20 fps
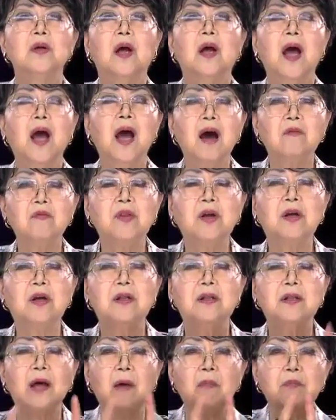have the,
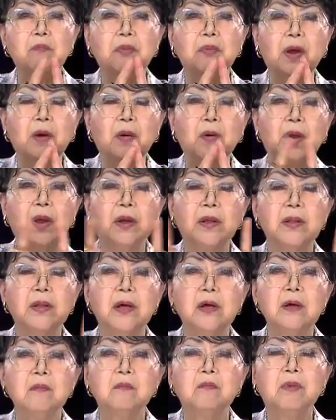that period
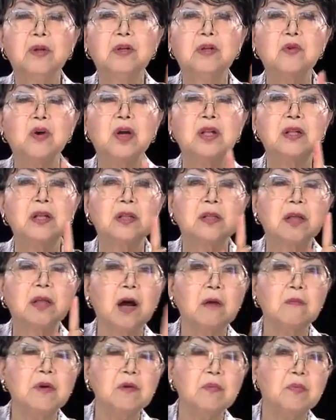between the
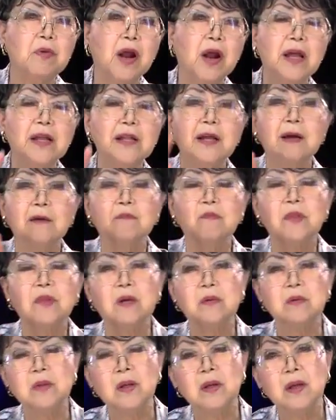time you prayed
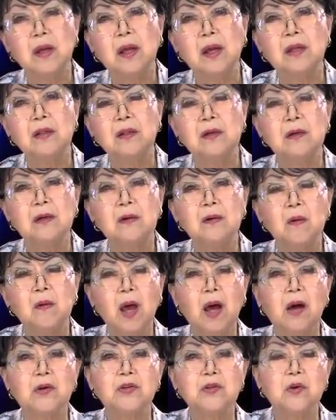and, and the
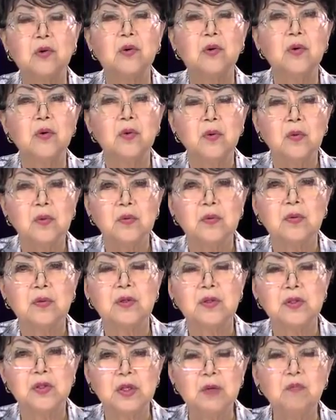actual
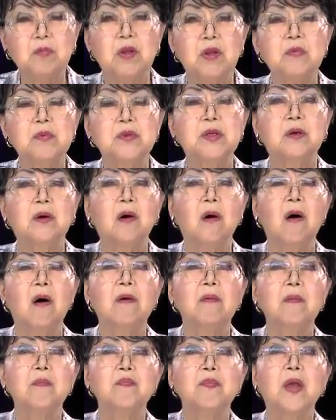the symptoms are
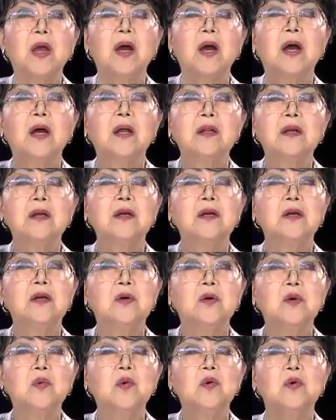gone, and
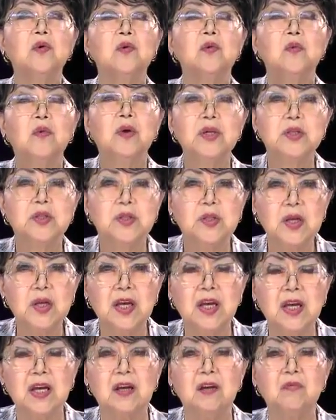you will
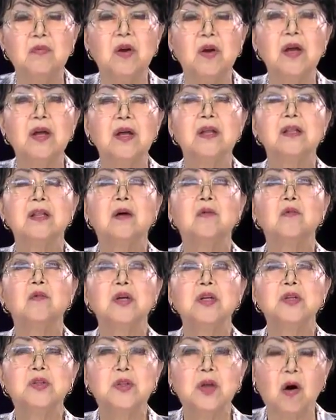receive the
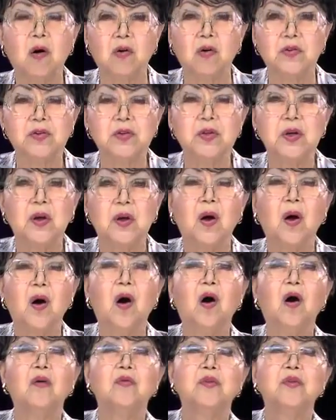results
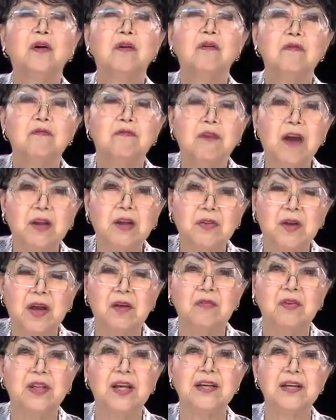of the faith
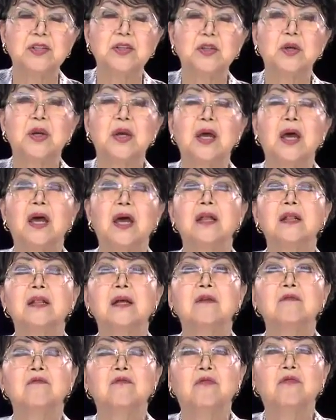evidence. And
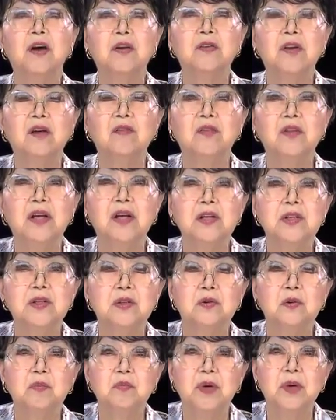then faith evidence
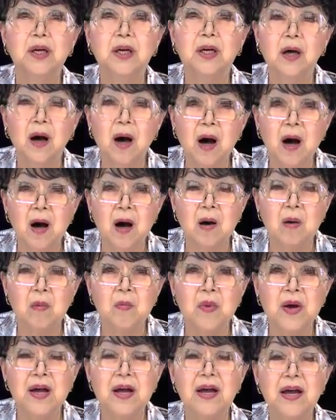will
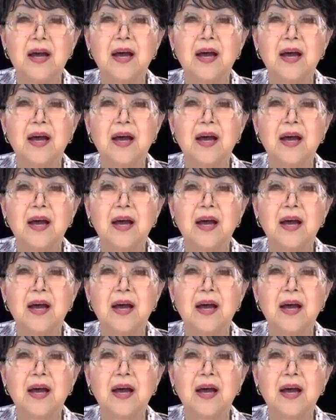become